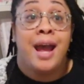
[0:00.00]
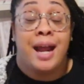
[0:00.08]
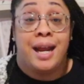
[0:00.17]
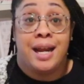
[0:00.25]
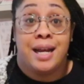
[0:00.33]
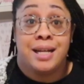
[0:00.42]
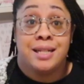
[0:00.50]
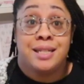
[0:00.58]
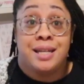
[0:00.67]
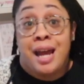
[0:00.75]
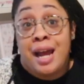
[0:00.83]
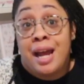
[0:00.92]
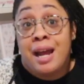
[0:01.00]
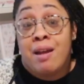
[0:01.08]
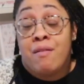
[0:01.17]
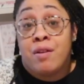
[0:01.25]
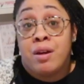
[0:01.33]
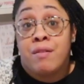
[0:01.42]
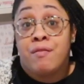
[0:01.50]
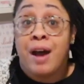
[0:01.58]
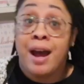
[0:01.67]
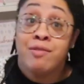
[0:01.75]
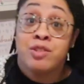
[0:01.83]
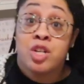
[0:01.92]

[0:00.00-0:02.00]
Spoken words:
and gave 5